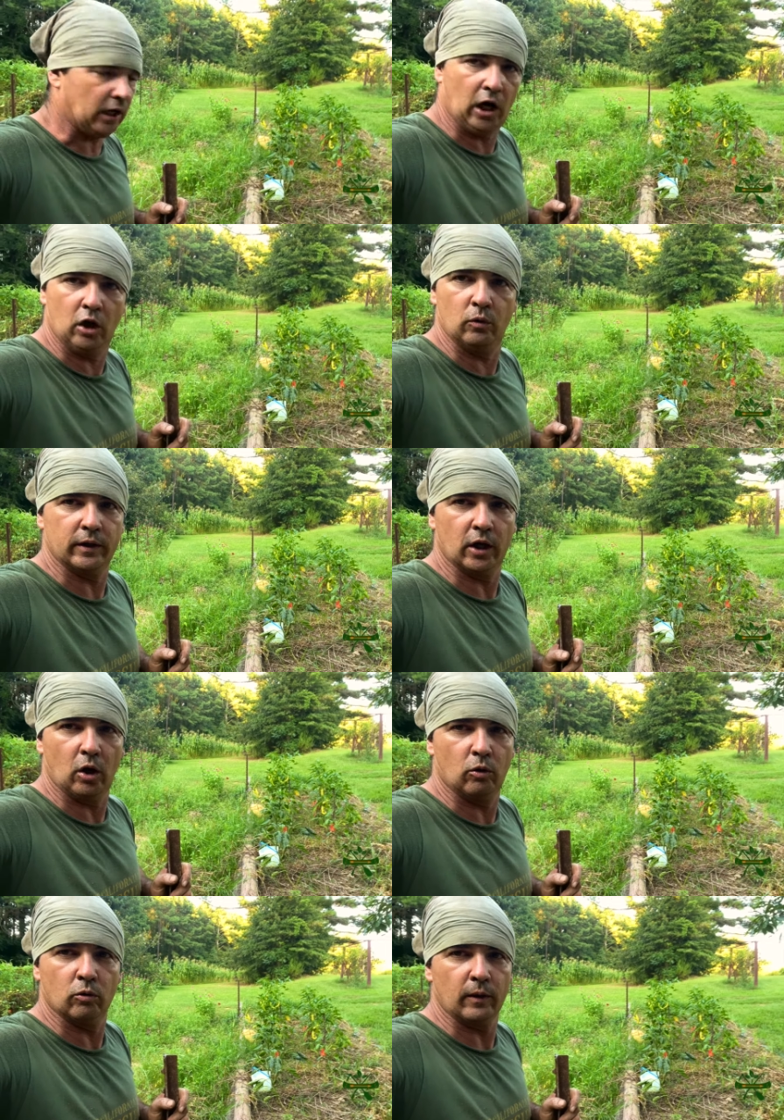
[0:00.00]
hoe and
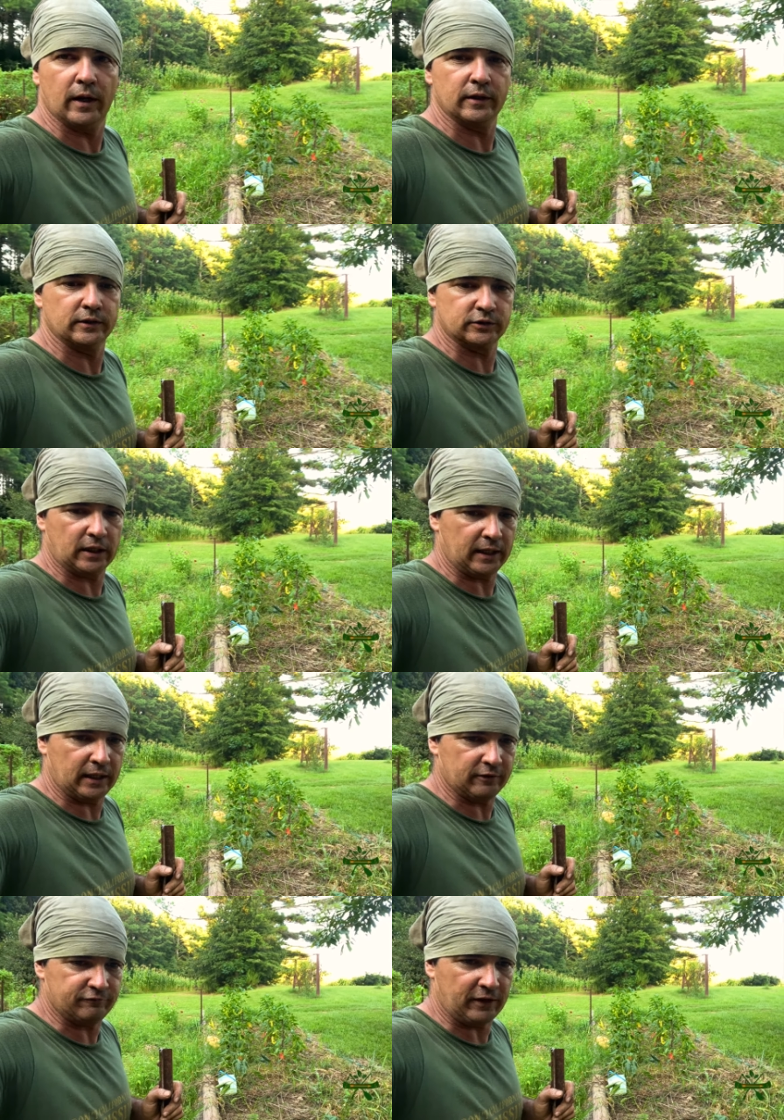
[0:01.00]
hoe around it as I
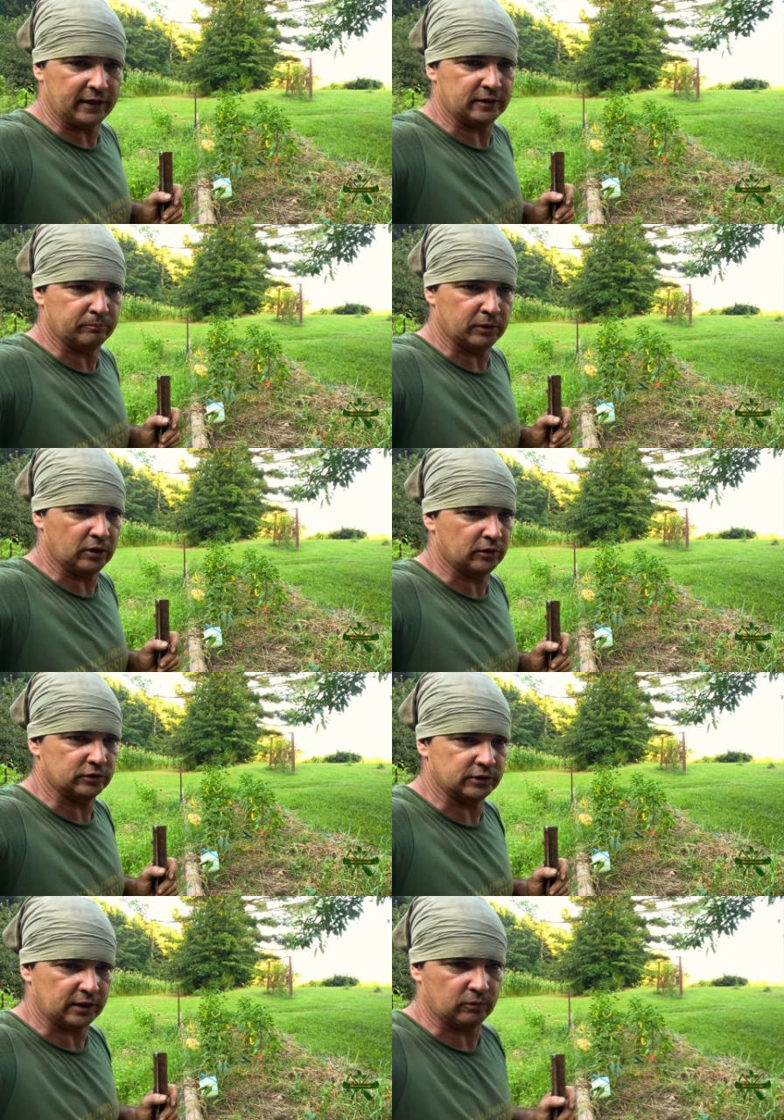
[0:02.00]
had to fight the
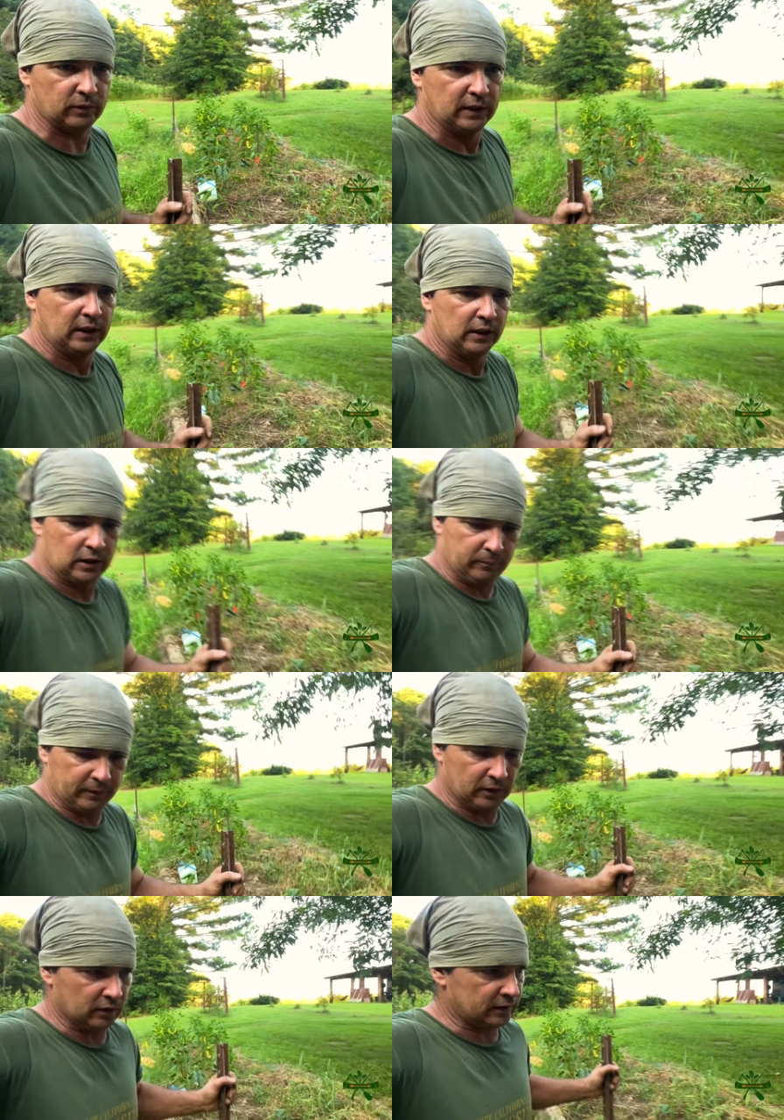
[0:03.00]
bugs. Anyway, come
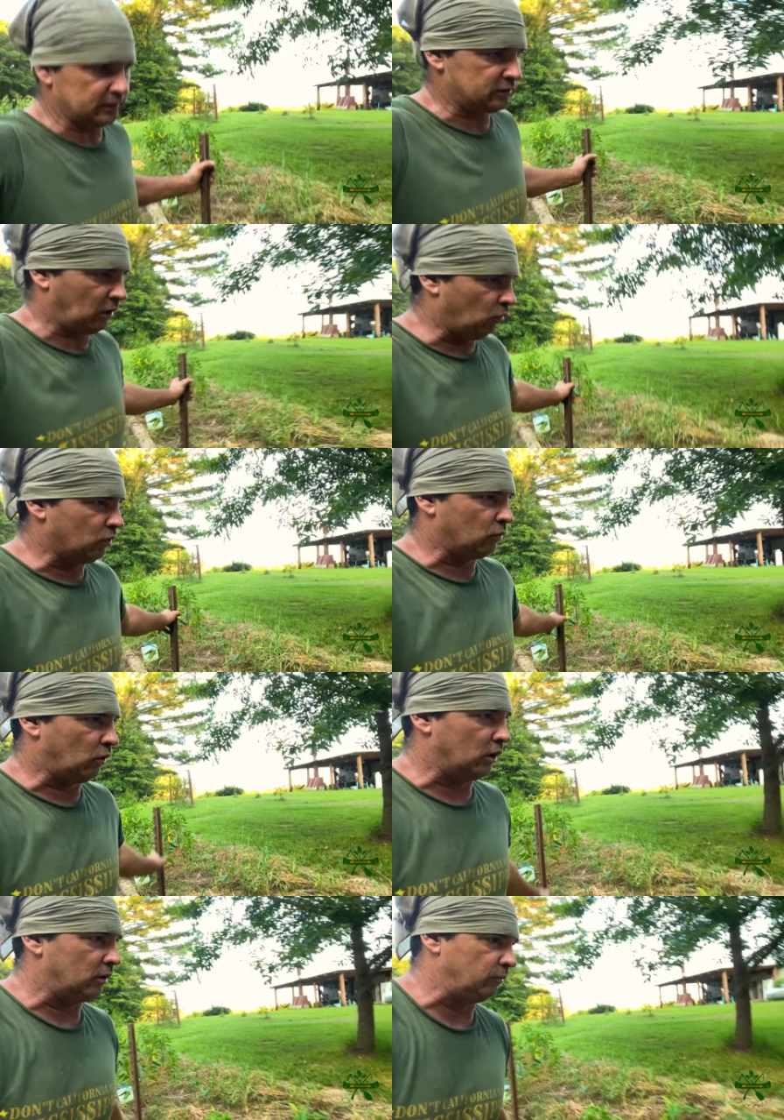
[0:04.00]
here and look at this
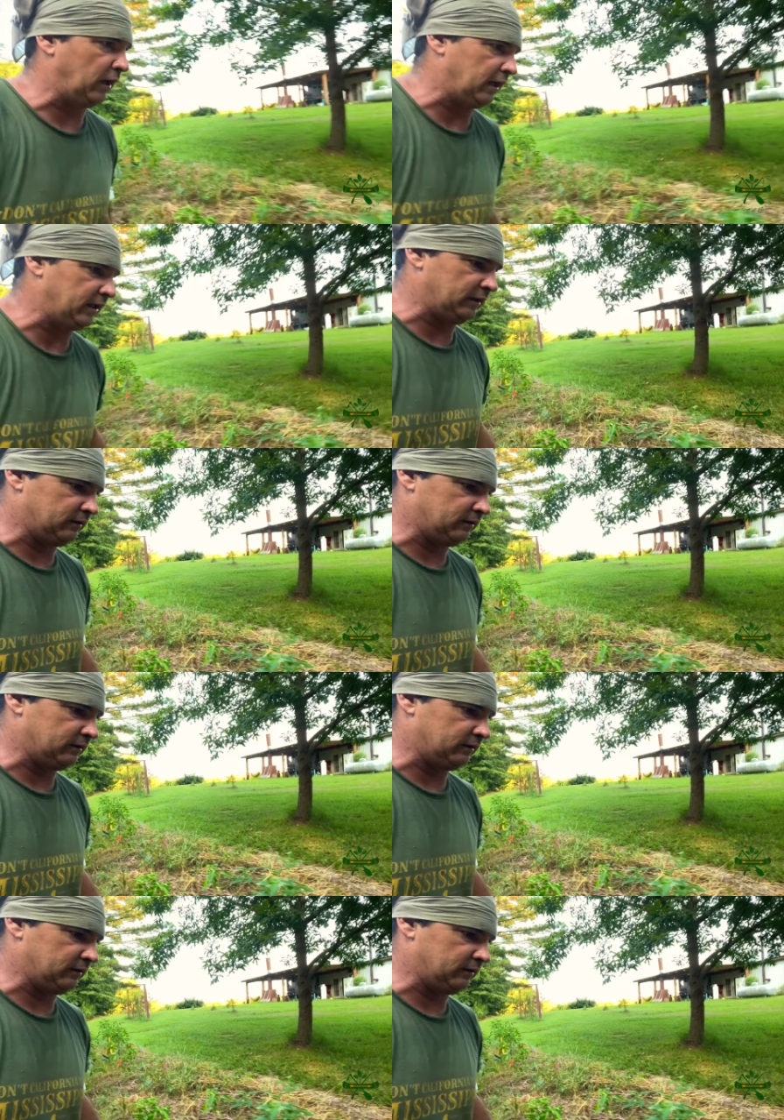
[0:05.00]
hornworm right here.